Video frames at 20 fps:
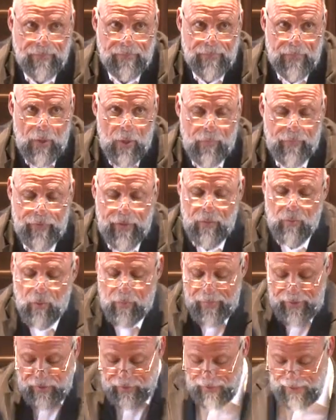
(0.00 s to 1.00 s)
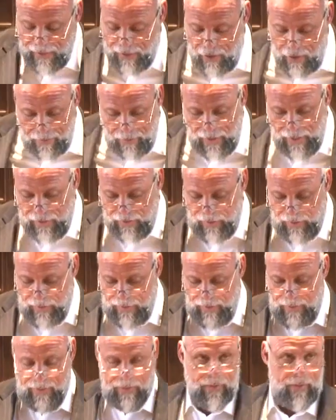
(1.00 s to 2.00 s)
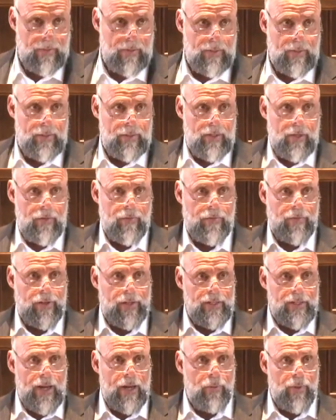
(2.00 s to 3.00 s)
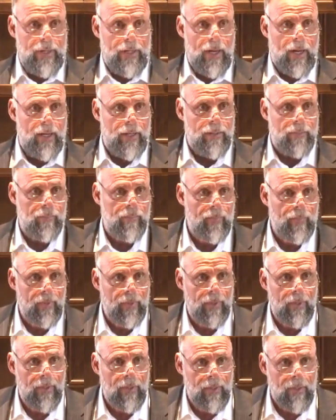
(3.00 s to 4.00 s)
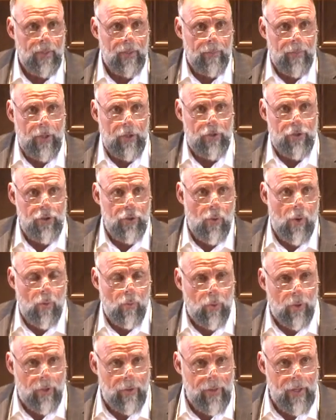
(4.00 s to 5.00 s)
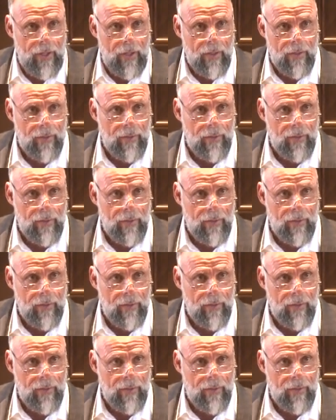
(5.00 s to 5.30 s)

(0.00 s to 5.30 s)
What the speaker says: Hopefully we'll be singing your praises to the very day we die, because you are worthy.